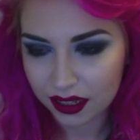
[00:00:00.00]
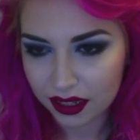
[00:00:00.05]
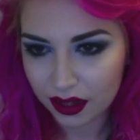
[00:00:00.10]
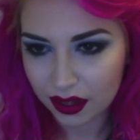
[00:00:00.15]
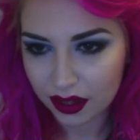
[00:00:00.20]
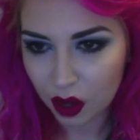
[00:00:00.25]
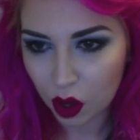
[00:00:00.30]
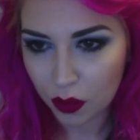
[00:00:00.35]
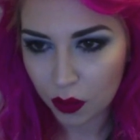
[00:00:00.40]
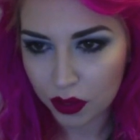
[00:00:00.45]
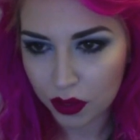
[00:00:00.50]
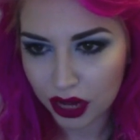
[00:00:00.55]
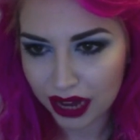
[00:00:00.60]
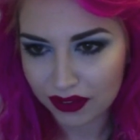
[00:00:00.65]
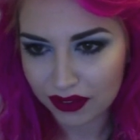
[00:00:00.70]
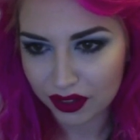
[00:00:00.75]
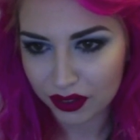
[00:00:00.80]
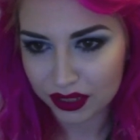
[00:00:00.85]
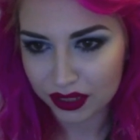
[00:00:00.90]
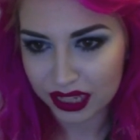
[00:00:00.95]
Hope you're having
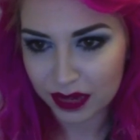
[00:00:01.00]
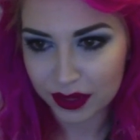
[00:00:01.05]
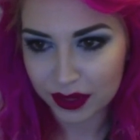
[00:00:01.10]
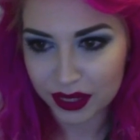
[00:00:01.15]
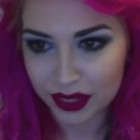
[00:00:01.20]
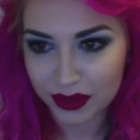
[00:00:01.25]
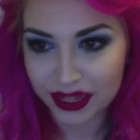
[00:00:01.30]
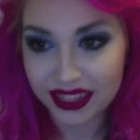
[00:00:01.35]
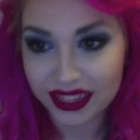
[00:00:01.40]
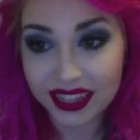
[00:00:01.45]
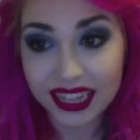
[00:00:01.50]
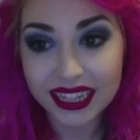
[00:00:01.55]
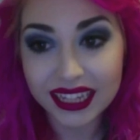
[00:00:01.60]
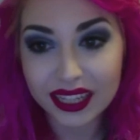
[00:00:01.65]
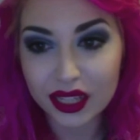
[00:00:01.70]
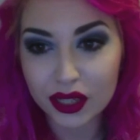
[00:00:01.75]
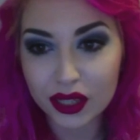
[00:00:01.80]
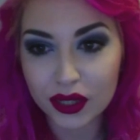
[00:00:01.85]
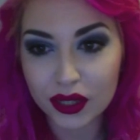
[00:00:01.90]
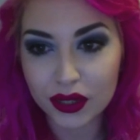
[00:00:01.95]
a good day, by the way.
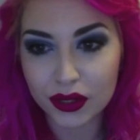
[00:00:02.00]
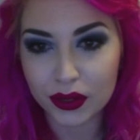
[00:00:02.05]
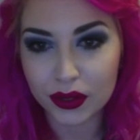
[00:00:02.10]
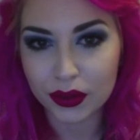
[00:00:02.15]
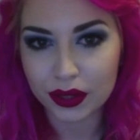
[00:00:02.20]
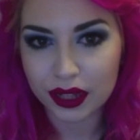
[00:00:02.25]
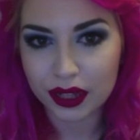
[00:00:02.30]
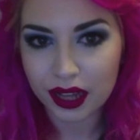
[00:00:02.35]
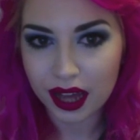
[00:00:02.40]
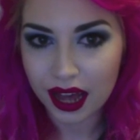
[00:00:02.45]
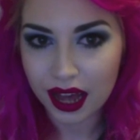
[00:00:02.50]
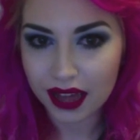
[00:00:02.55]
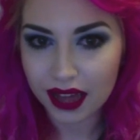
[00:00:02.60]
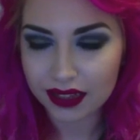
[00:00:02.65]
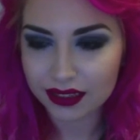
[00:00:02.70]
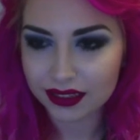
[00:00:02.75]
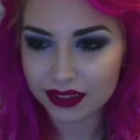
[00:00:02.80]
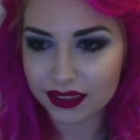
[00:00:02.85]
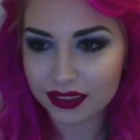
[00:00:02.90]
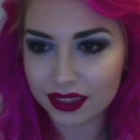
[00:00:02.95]
Thank you.
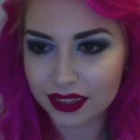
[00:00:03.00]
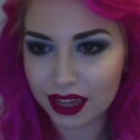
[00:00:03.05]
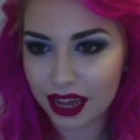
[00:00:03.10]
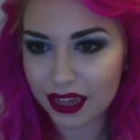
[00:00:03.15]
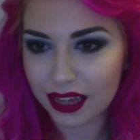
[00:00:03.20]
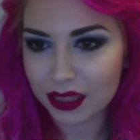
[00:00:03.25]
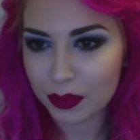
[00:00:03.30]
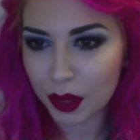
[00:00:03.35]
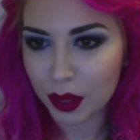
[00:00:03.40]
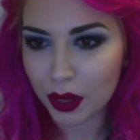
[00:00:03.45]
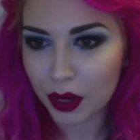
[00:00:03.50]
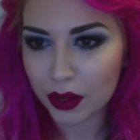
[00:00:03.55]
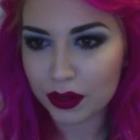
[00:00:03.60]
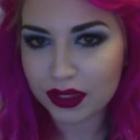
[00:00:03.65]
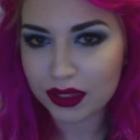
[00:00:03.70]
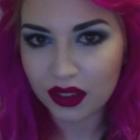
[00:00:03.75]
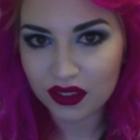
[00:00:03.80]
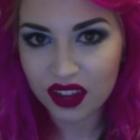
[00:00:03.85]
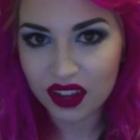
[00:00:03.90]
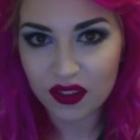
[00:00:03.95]
And I suppose
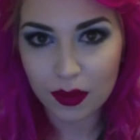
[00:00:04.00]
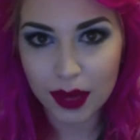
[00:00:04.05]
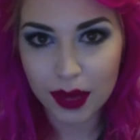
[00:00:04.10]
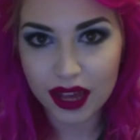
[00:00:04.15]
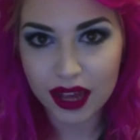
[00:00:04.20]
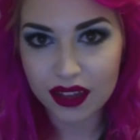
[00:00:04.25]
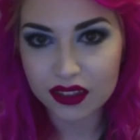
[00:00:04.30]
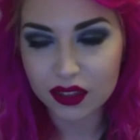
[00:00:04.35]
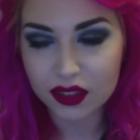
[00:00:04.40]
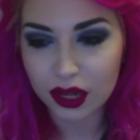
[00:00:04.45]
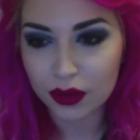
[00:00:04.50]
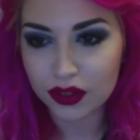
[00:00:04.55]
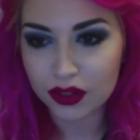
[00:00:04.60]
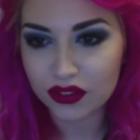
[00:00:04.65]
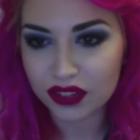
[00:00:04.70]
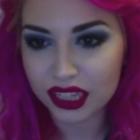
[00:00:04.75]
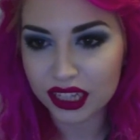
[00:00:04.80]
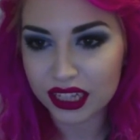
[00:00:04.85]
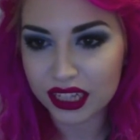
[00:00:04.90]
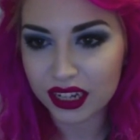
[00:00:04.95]
I've never met her, so I wouldn't
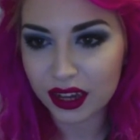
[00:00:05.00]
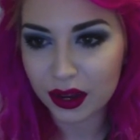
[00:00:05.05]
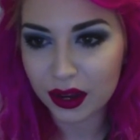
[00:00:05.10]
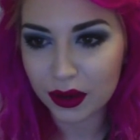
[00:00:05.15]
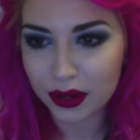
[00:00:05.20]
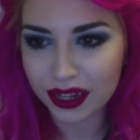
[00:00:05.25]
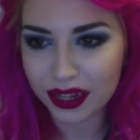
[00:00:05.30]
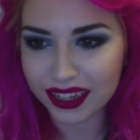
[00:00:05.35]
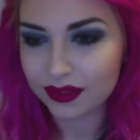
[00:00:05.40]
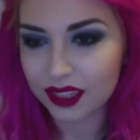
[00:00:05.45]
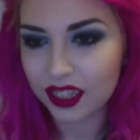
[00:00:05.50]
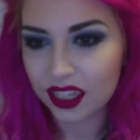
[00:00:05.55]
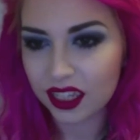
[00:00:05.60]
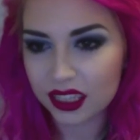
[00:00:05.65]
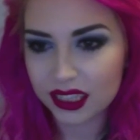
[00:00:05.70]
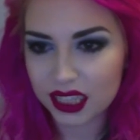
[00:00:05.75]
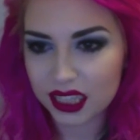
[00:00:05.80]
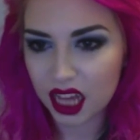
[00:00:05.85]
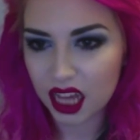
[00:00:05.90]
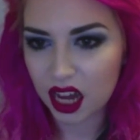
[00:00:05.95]
really know.
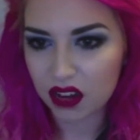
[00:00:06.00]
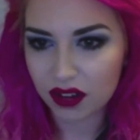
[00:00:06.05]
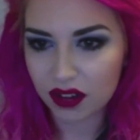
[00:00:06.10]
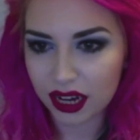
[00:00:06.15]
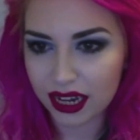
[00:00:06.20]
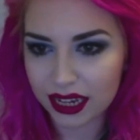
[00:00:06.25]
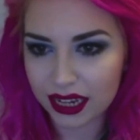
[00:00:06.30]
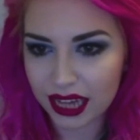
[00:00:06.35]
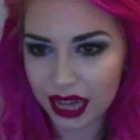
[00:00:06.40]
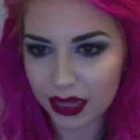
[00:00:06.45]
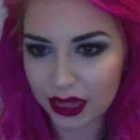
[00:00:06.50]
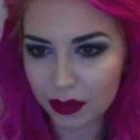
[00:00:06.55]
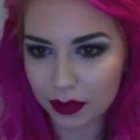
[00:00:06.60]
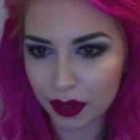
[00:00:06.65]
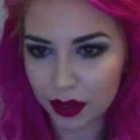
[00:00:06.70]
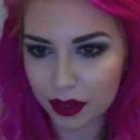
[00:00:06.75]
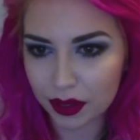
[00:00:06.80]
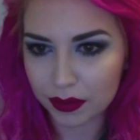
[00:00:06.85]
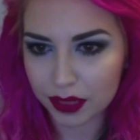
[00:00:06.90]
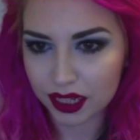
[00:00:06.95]
She's all right, Helen
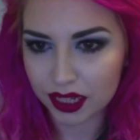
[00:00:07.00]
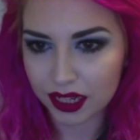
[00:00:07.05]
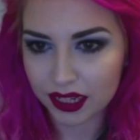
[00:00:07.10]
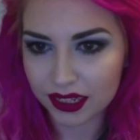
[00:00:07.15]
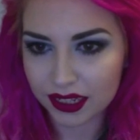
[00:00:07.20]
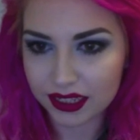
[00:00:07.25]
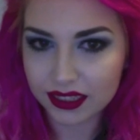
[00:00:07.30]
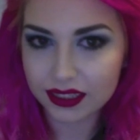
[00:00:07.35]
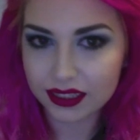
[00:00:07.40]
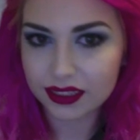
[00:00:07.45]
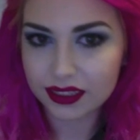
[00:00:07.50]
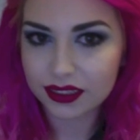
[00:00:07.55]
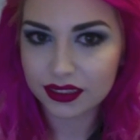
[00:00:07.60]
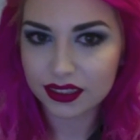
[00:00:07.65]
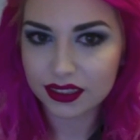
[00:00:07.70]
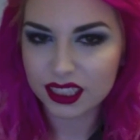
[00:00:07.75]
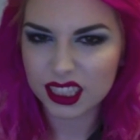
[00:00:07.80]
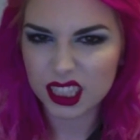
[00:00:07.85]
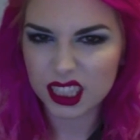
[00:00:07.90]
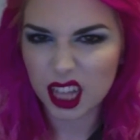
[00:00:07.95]
Bonham Carter.
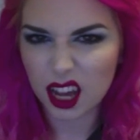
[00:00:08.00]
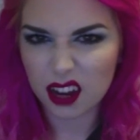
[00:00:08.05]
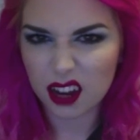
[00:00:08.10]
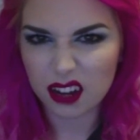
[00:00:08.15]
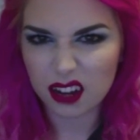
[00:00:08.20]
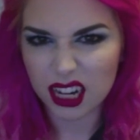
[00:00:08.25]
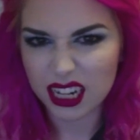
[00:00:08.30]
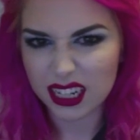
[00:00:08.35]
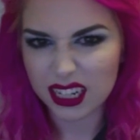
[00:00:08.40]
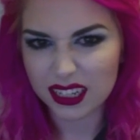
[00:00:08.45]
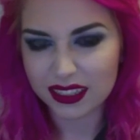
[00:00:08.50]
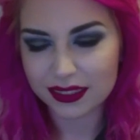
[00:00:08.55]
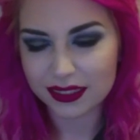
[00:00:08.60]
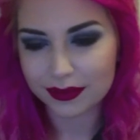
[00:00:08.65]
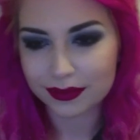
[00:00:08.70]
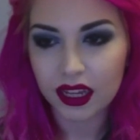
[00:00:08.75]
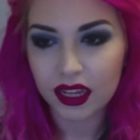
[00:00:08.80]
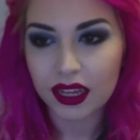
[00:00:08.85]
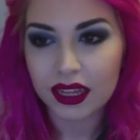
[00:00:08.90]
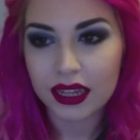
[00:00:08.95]
She's all right.
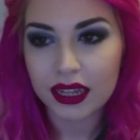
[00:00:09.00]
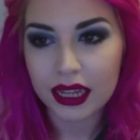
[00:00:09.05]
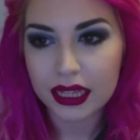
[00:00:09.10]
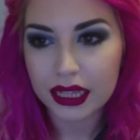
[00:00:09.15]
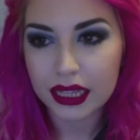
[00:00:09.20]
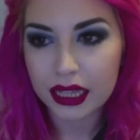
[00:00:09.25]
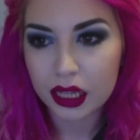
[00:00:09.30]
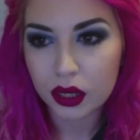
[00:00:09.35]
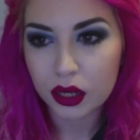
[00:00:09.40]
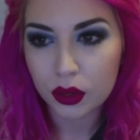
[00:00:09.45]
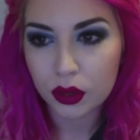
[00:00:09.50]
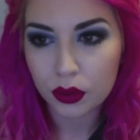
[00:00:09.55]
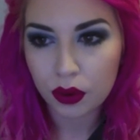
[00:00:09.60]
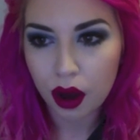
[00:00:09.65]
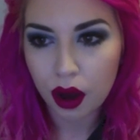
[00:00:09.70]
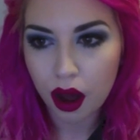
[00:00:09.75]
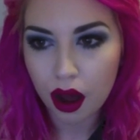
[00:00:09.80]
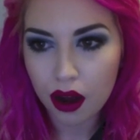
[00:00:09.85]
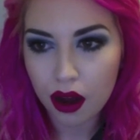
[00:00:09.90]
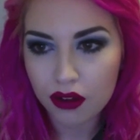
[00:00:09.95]
Nikki
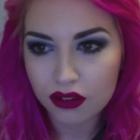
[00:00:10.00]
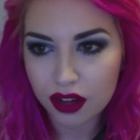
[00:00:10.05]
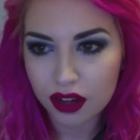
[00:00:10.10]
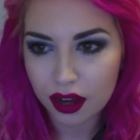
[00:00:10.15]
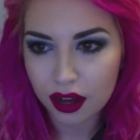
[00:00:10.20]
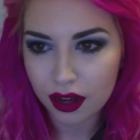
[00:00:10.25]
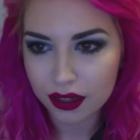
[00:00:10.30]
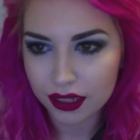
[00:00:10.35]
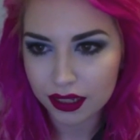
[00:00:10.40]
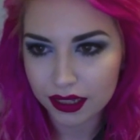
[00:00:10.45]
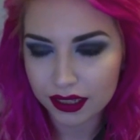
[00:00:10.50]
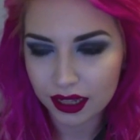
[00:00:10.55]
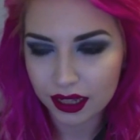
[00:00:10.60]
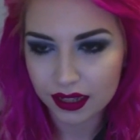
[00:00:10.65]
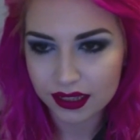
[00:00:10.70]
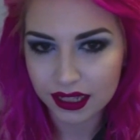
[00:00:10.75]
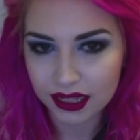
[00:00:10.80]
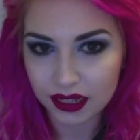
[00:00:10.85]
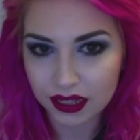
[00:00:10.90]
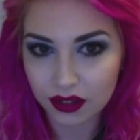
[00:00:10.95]
Kurarana, can't
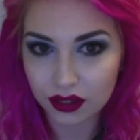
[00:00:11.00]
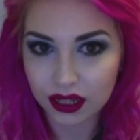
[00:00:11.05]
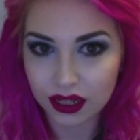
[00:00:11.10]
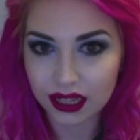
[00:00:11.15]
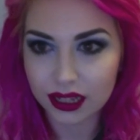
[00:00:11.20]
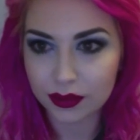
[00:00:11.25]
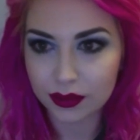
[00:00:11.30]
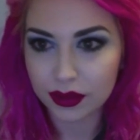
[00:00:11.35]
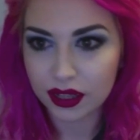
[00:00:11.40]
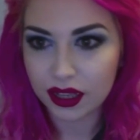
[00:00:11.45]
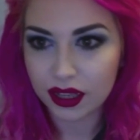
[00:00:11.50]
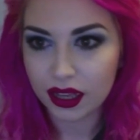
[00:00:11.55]
say your name,